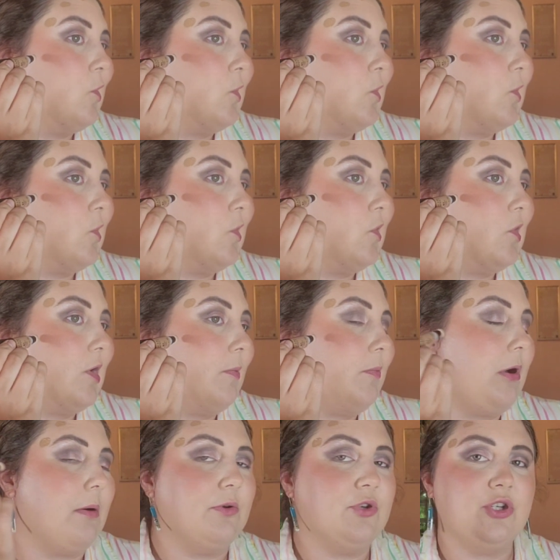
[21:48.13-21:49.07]
Okay, I
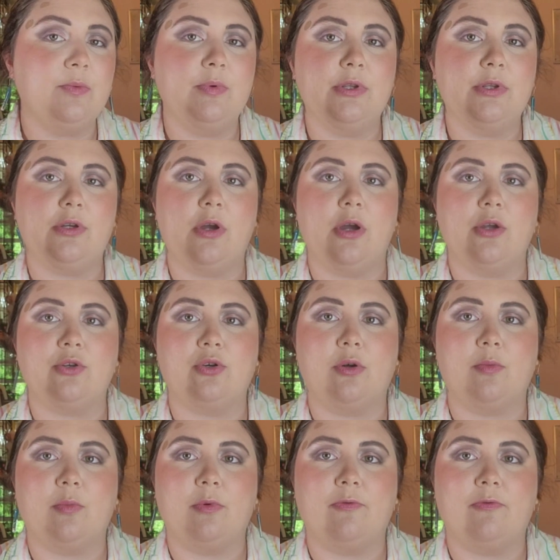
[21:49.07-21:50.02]
probably should have put the contour
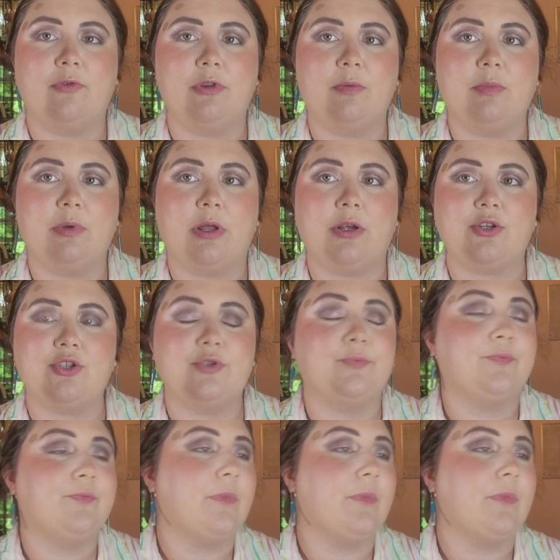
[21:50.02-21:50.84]
on for the blush.